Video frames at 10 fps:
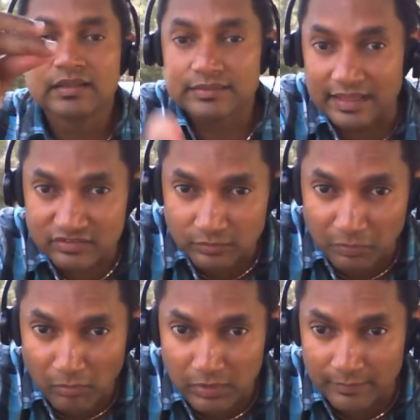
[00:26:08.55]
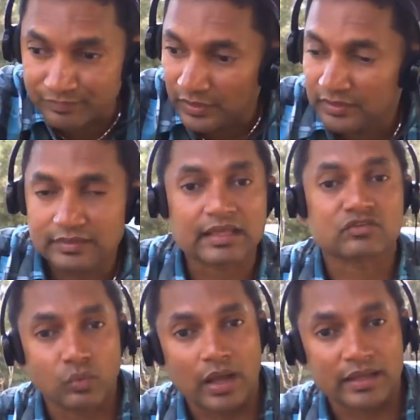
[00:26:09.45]
That's the problem. That's
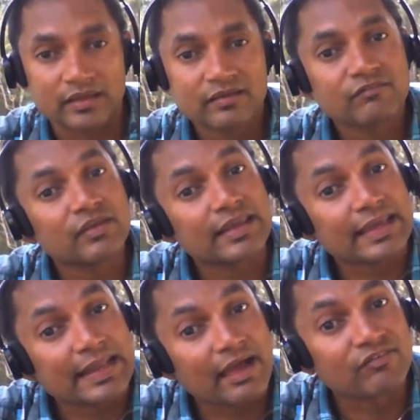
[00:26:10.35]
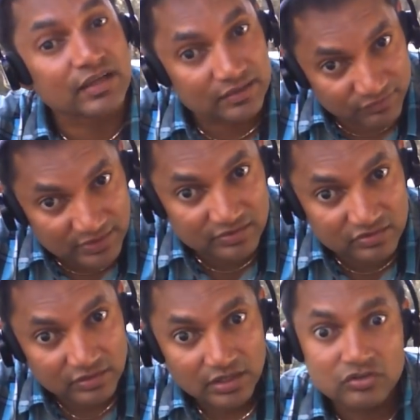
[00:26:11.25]
why we can have
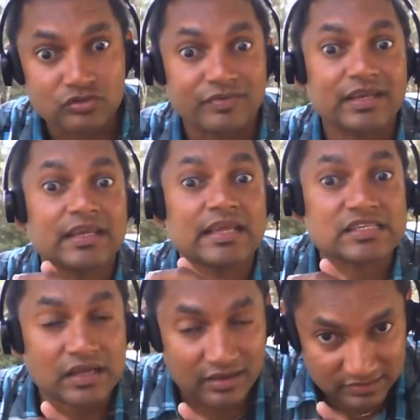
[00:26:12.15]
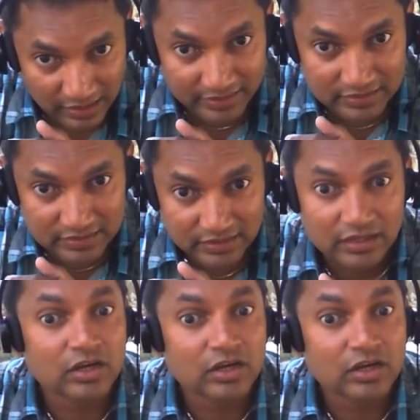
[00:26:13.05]
conflicts. So we need HR director.